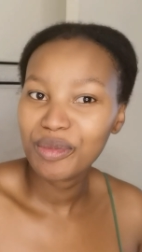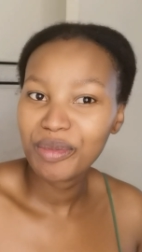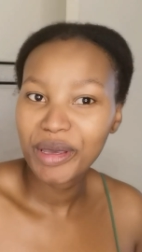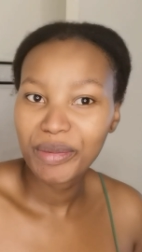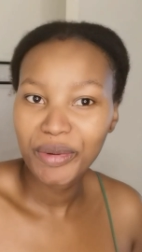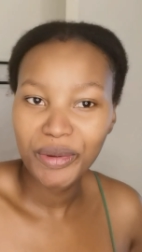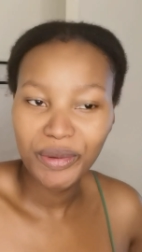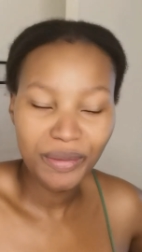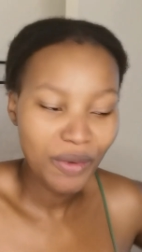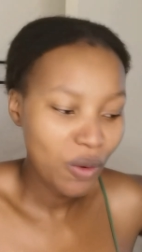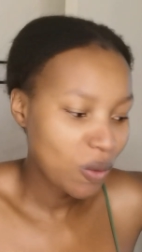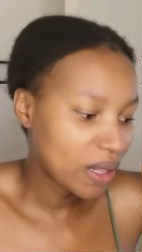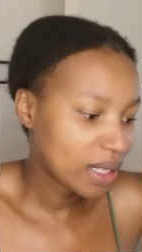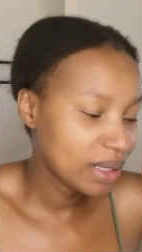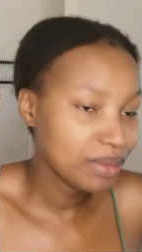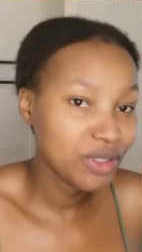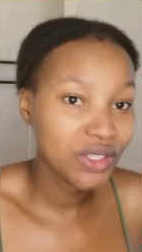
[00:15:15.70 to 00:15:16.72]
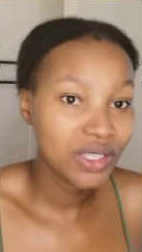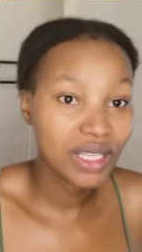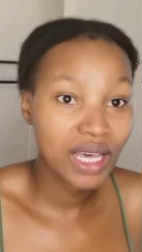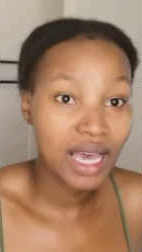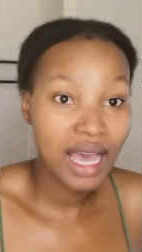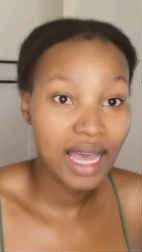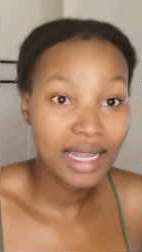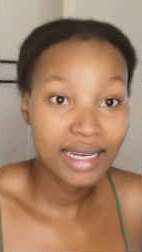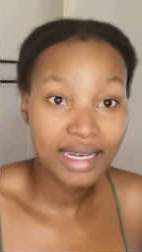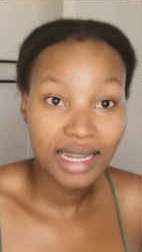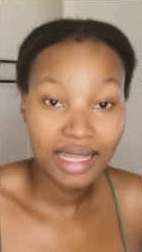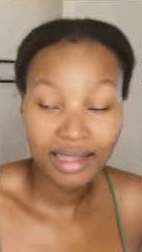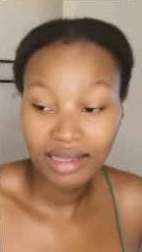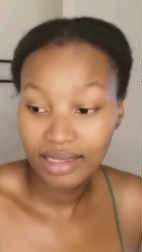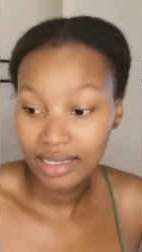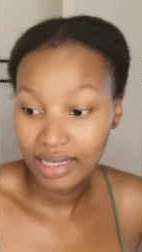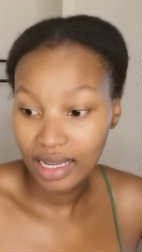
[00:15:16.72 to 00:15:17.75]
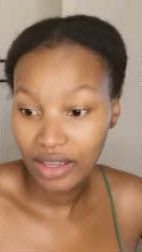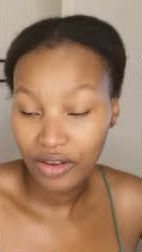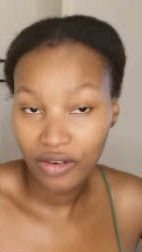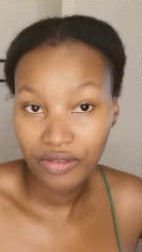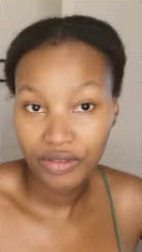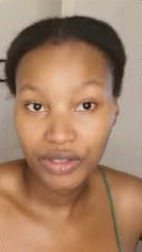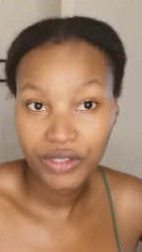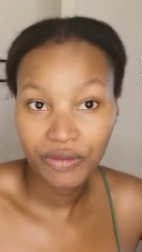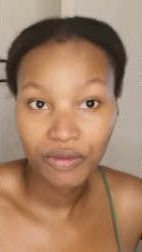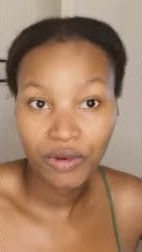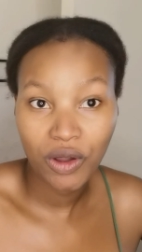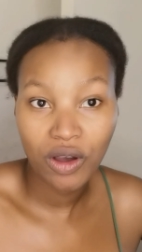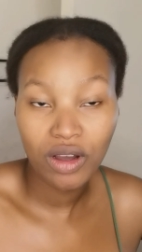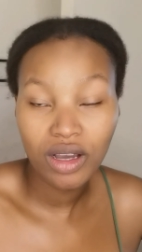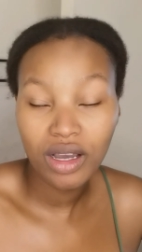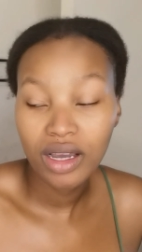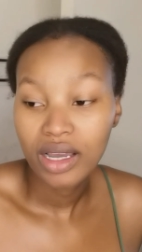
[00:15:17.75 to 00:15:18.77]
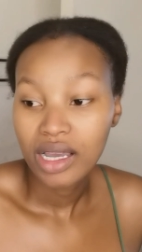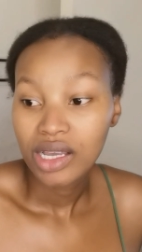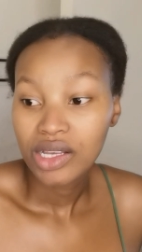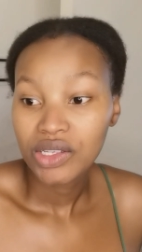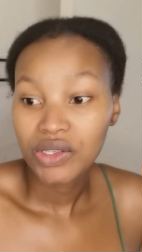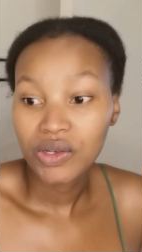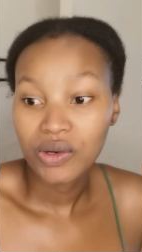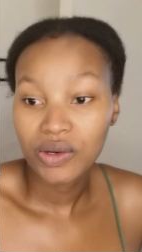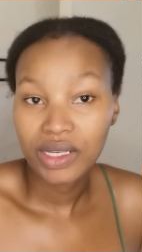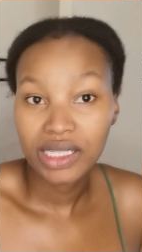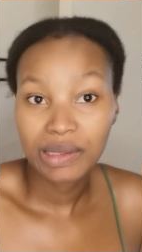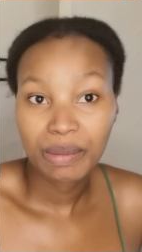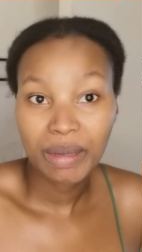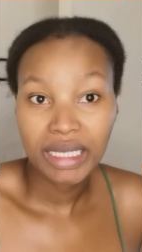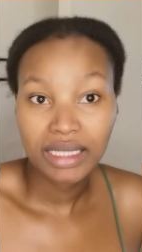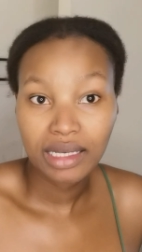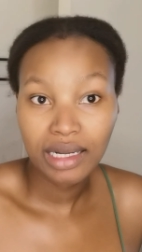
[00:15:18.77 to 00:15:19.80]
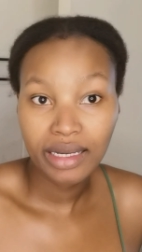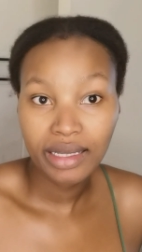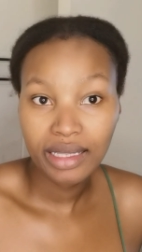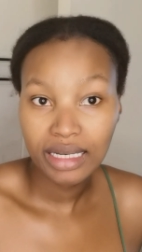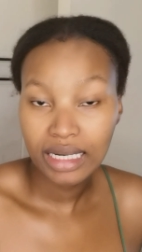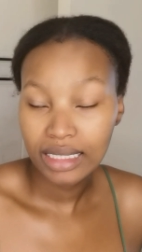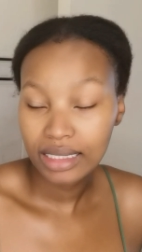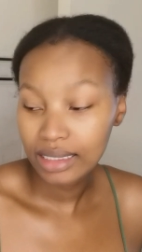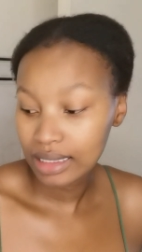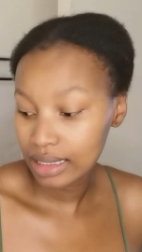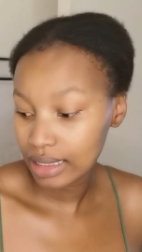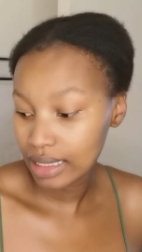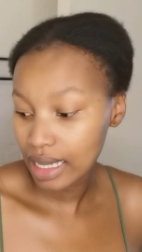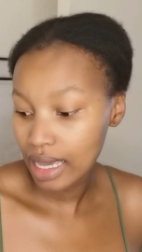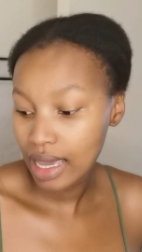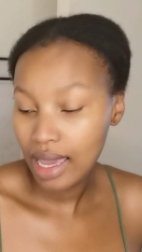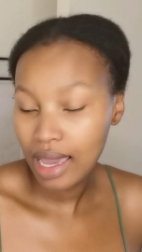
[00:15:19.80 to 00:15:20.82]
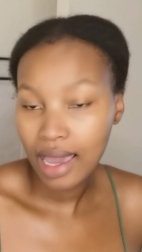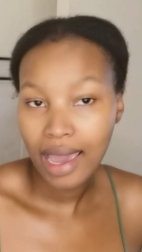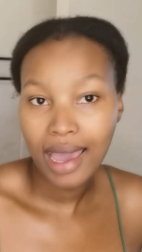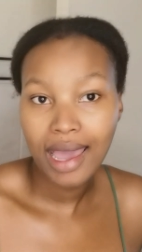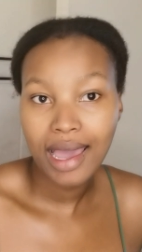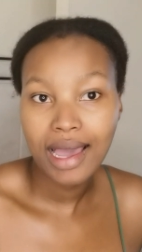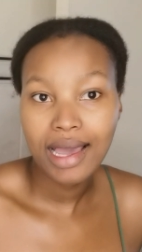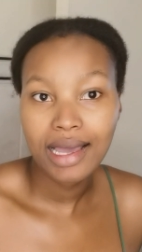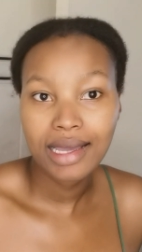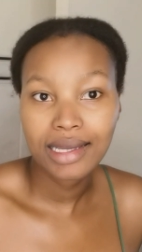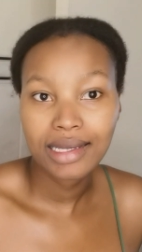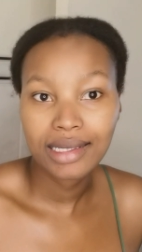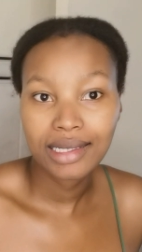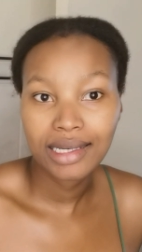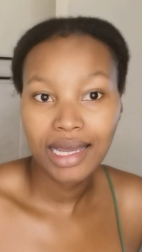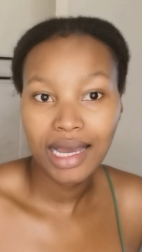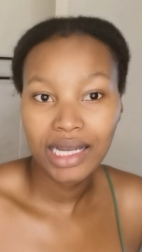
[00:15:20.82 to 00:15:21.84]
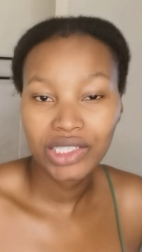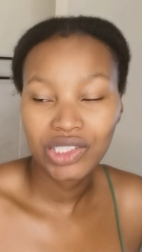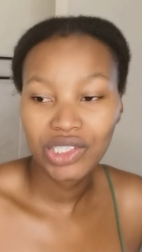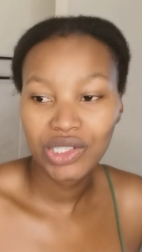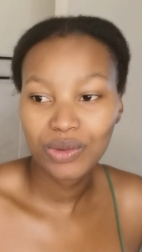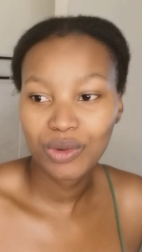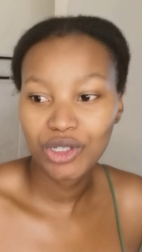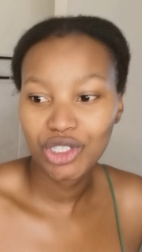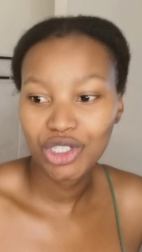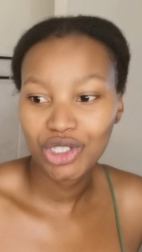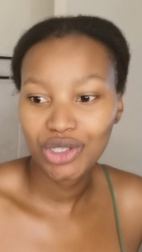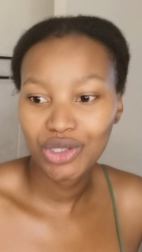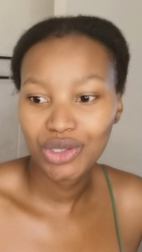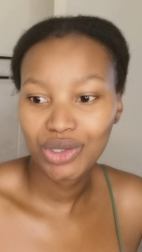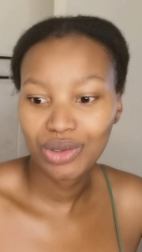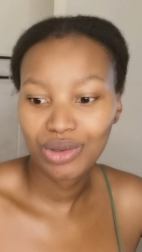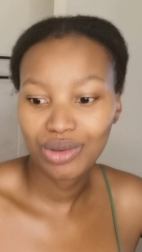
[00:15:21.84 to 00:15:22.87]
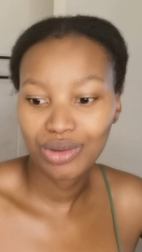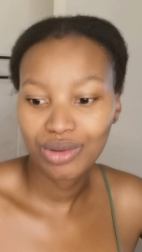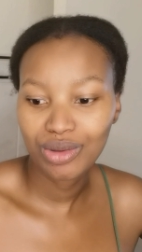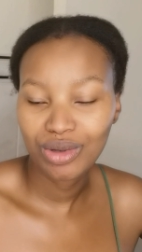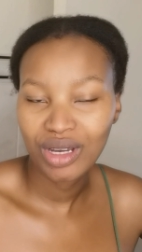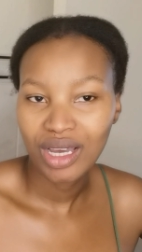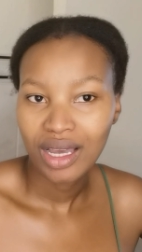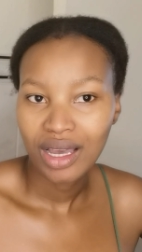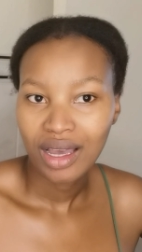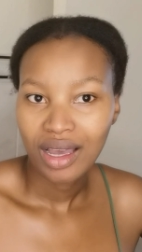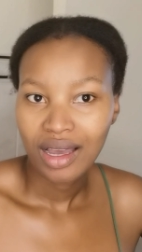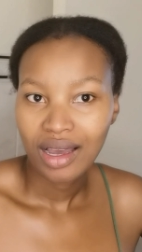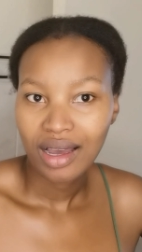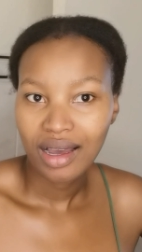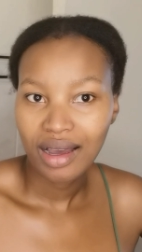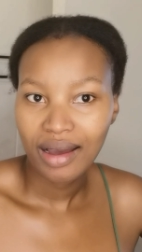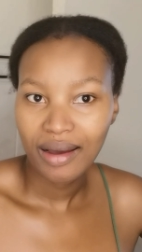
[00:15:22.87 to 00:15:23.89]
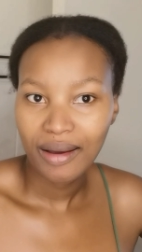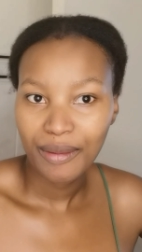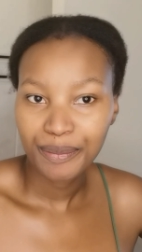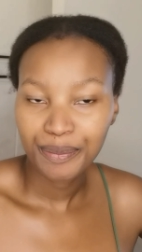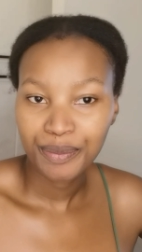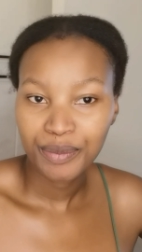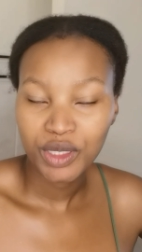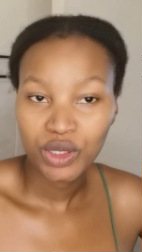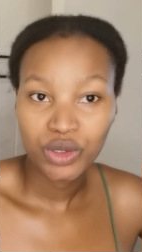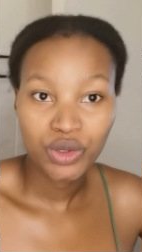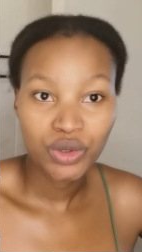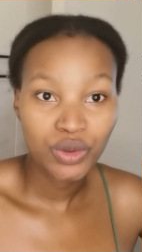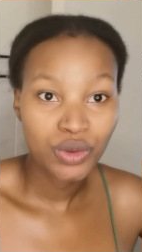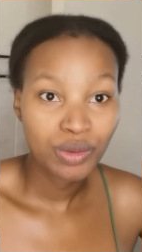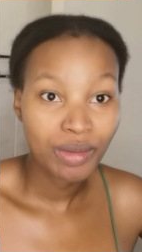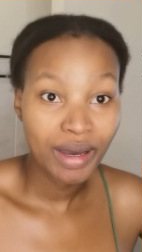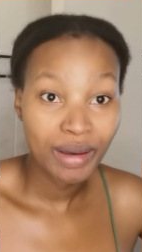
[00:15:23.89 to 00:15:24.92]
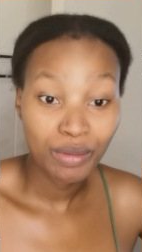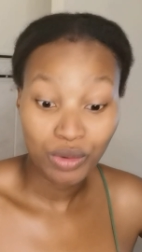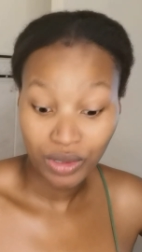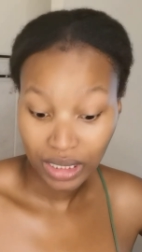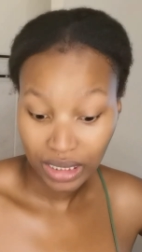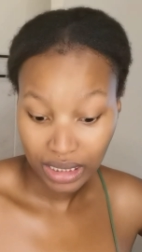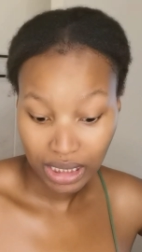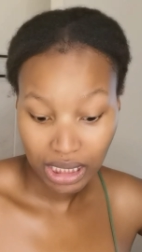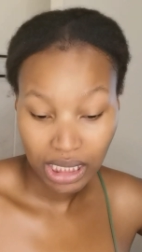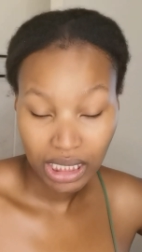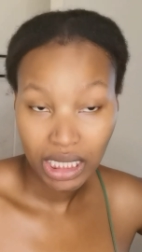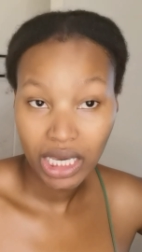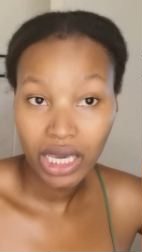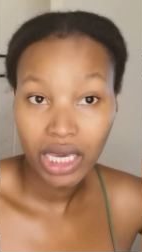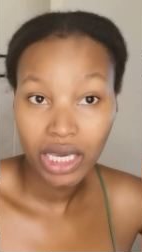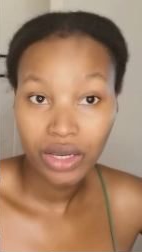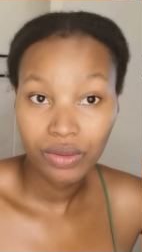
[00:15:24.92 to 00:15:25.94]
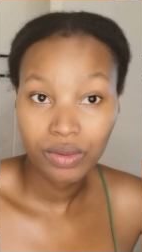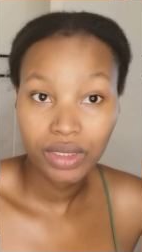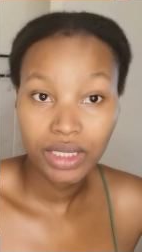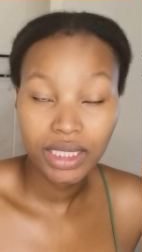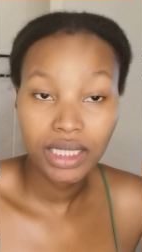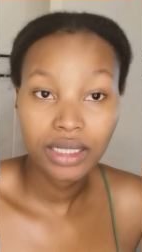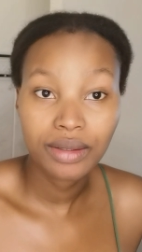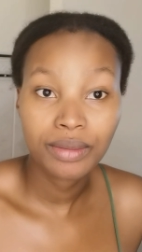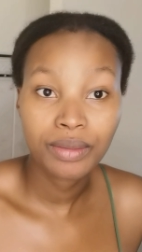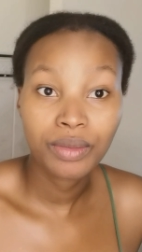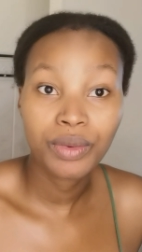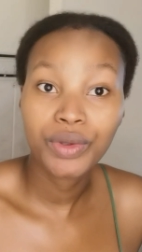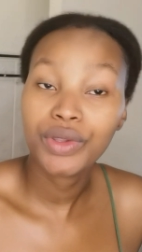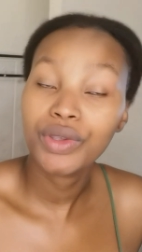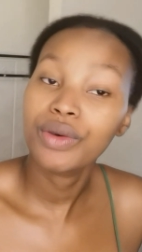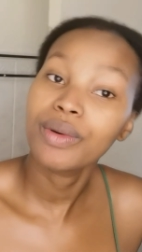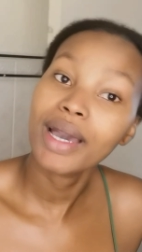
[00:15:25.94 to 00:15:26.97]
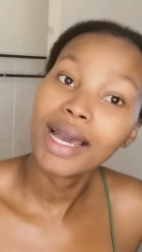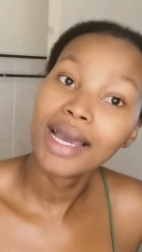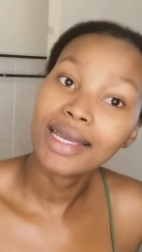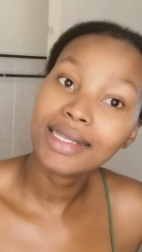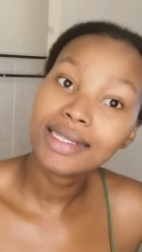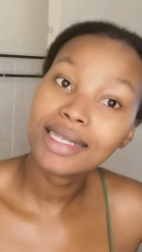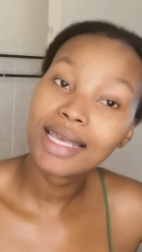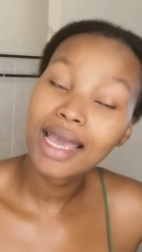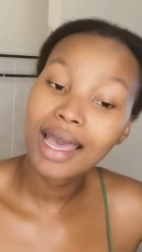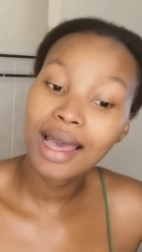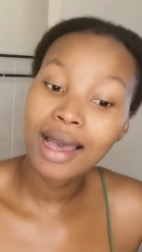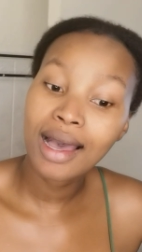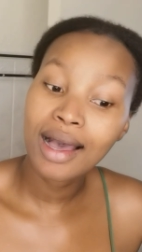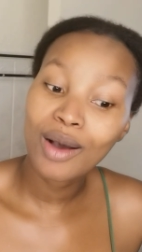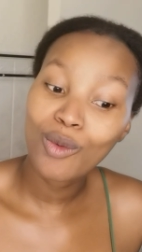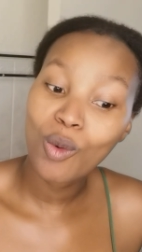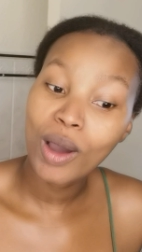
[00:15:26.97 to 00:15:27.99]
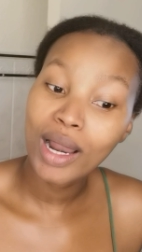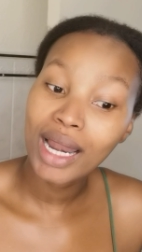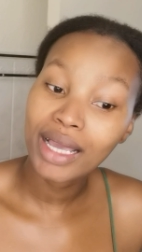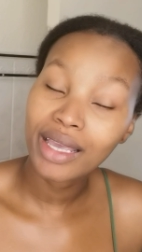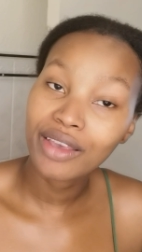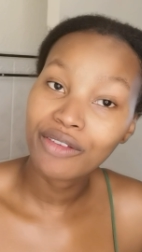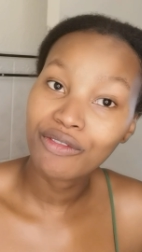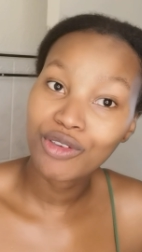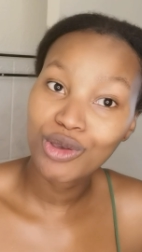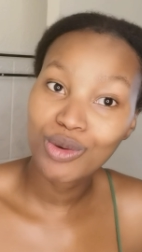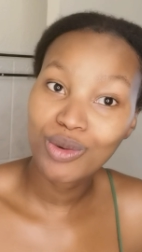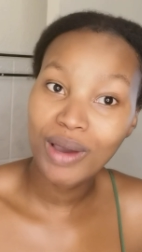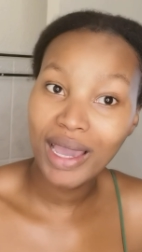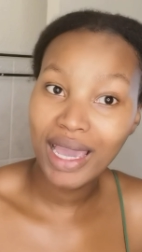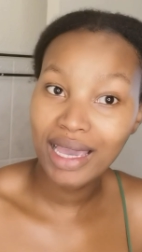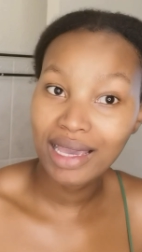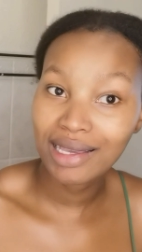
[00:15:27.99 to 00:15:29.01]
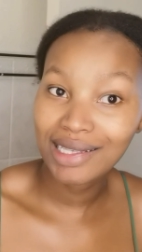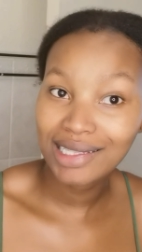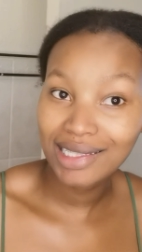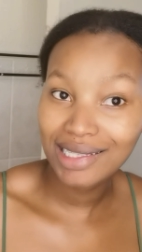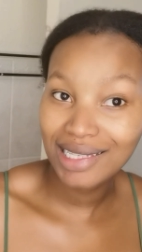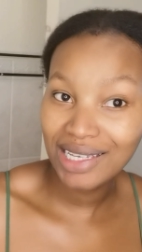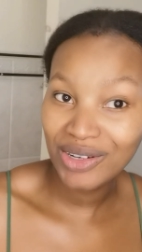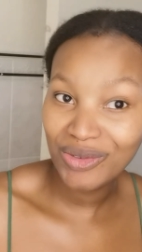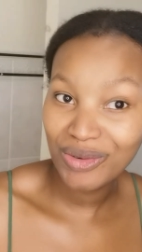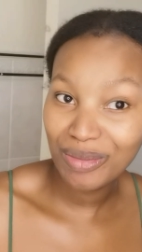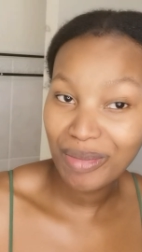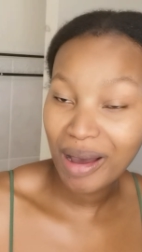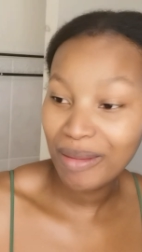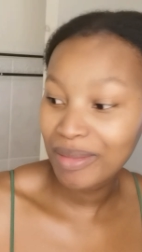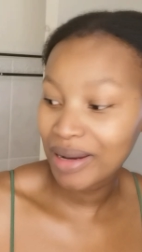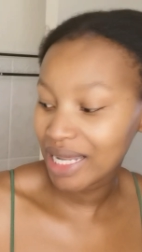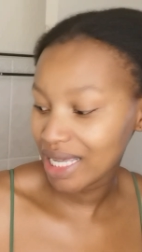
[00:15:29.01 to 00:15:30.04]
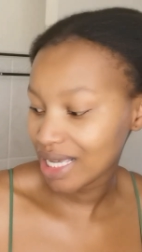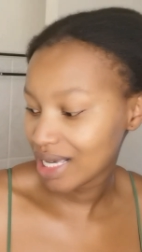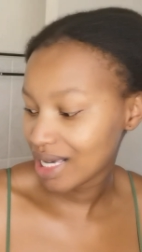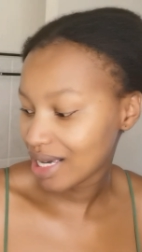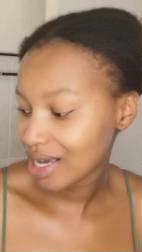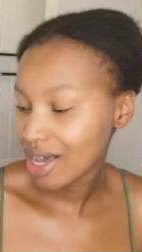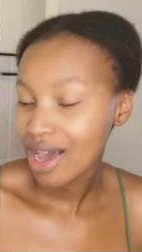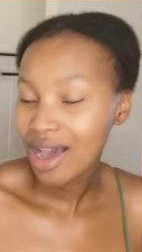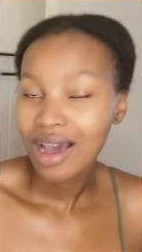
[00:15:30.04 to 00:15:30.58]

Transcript: people welcome to another day of this vlog so it's basically the next day and i just wanted to um, do my morning skincare routine with you guys uh, while i give you a skin republic